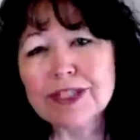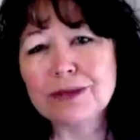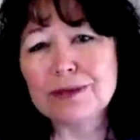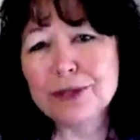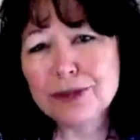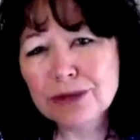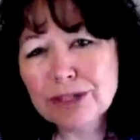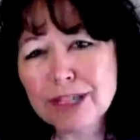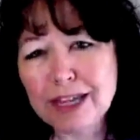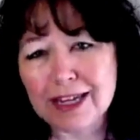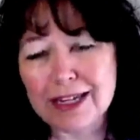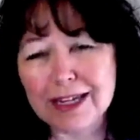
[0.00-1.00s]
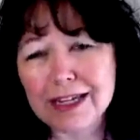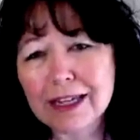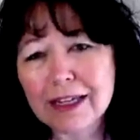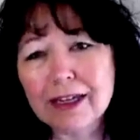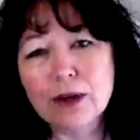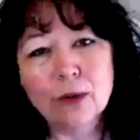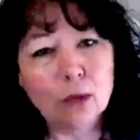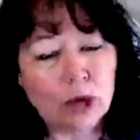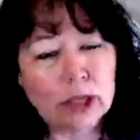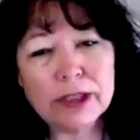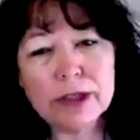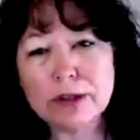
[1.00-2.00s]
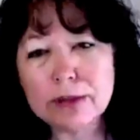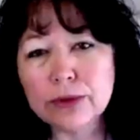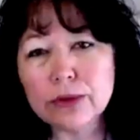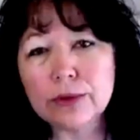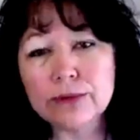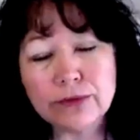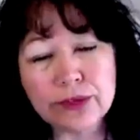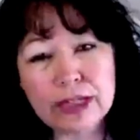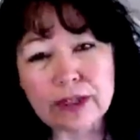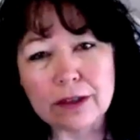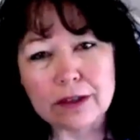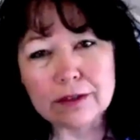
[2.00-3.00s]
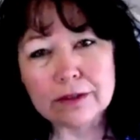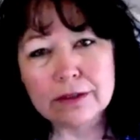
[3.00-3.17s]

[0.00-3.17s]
communicating what you feel.